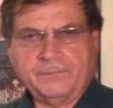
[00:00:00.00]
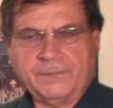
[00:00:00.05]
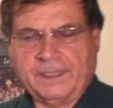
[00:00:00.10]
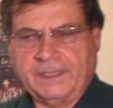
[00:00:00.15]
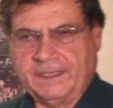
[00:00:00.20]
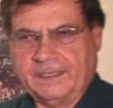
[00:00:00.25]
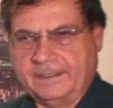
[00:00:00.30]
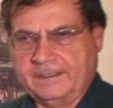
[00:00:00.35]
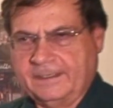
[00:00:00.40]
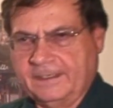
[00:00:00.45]

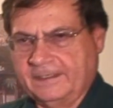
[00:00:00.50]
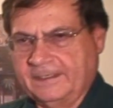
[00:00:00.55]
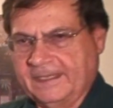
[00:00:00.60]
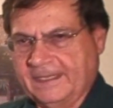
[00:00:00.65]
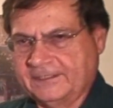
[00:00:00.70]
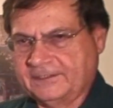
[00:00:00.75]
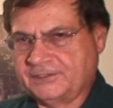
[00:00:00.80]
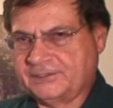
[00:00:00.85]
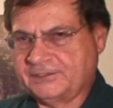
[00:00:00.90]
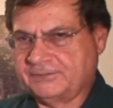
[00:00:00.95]
And
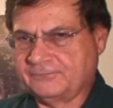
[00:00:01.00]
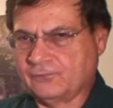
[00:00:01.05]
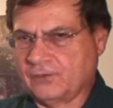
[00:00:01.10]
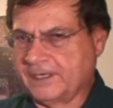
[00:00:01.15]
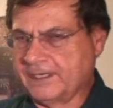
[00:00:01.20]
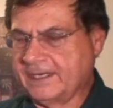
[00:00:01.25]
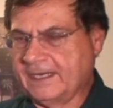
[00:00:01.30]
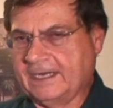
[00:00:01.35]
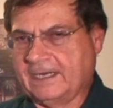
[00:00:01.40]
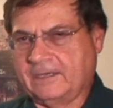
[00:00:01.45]
that's
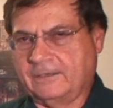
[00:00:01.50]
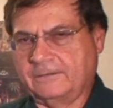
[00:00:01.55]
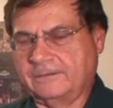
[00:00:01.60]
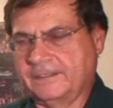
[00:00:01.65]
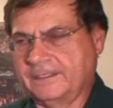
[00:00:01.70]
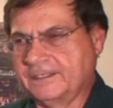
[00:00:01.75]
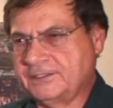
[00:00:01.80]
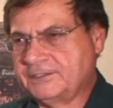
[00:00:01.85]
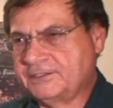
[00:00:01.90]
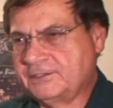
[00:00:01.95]
right now,
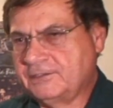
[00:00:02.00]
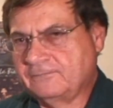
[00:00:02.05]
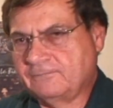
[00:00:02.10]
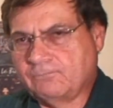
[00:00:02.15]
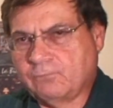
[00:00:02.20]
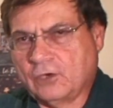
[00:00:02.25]
as you've